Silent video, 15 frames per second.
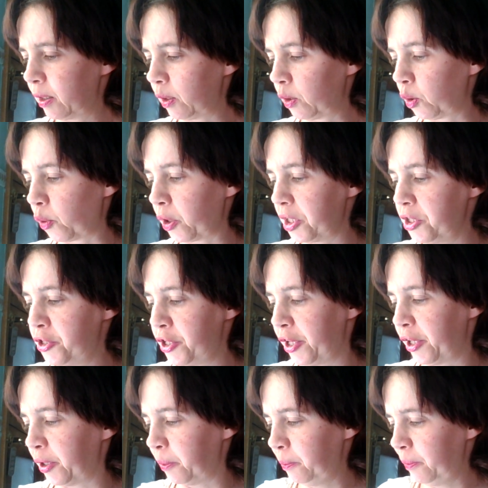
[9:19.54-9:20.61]
Lord
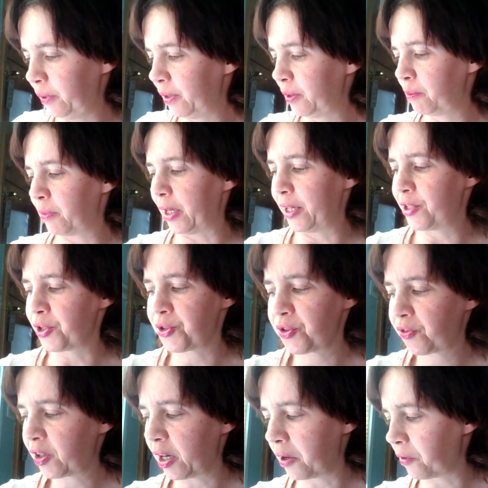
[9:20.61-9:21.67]
Jim by
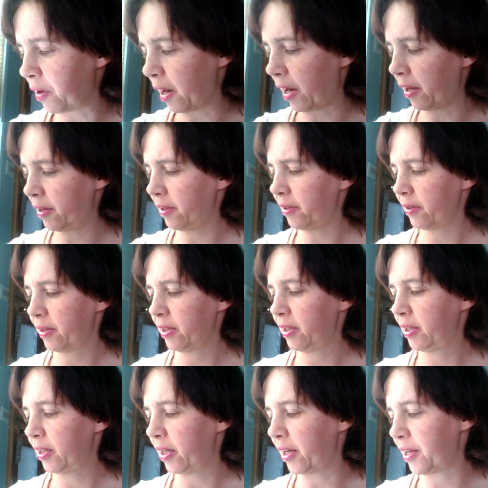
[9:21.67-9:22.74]
Joseph Conrad.
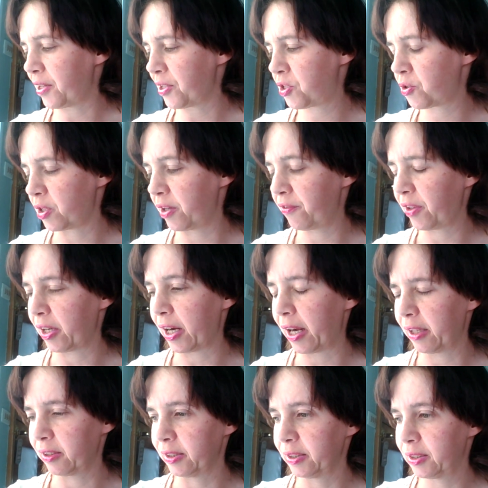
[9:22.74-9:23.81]
A History of the
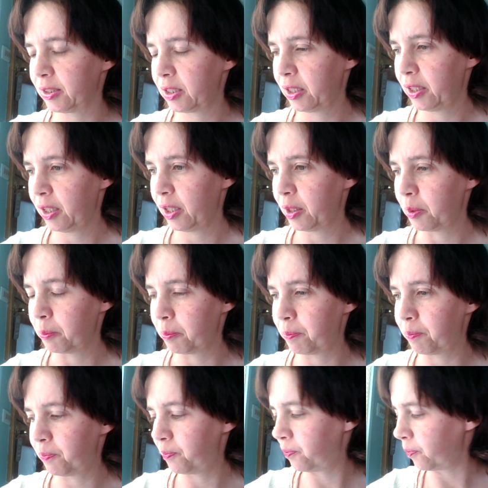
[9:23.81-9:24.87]
Island
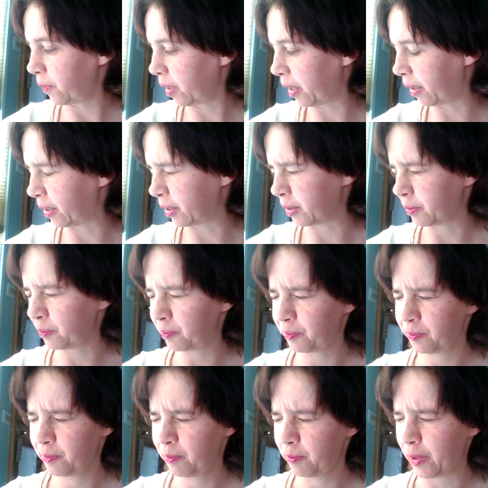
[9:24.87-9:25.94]

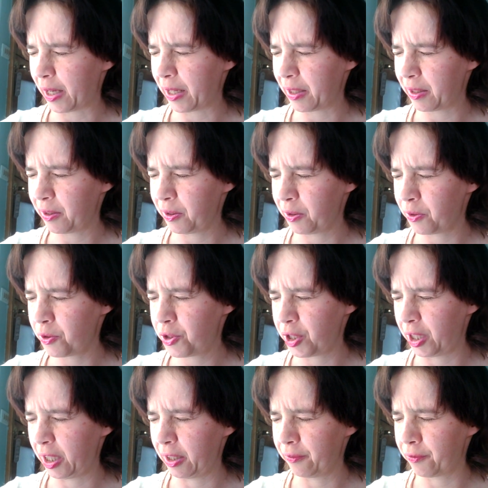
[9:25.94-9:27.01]
by
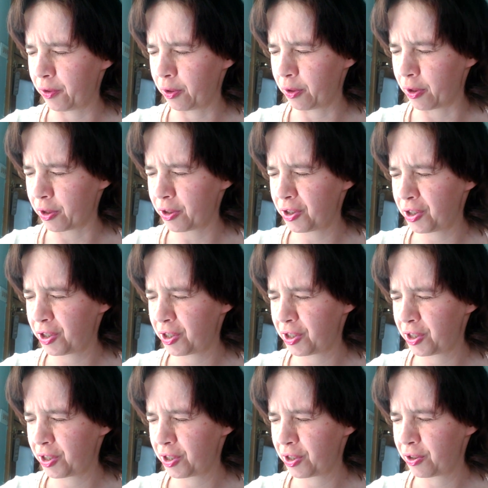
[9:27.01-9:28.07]
Eugene
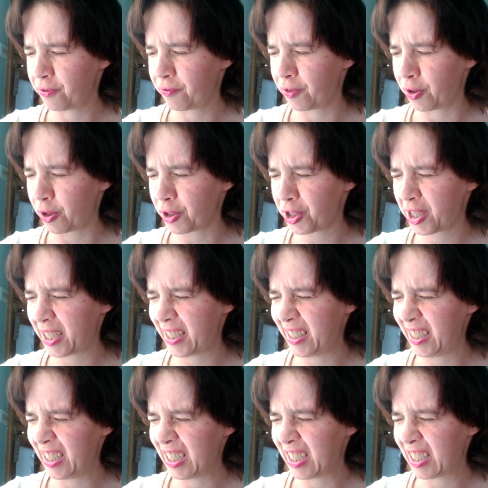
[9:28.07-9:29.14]

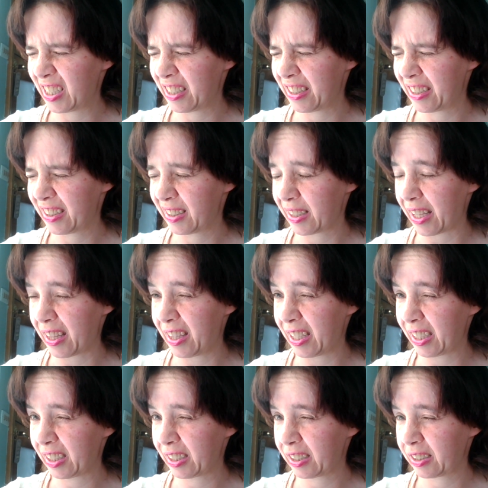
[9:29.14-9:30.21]
Volozhkin, I
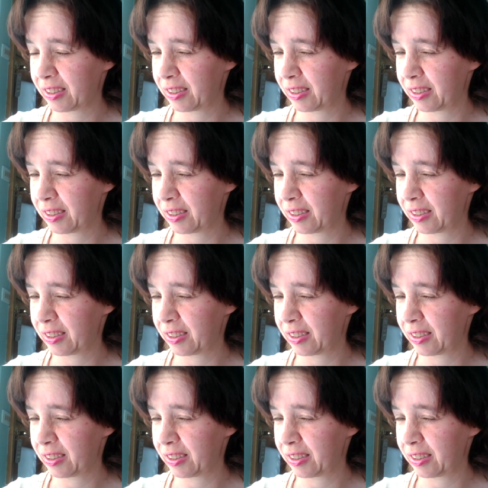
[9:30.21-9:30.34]
think.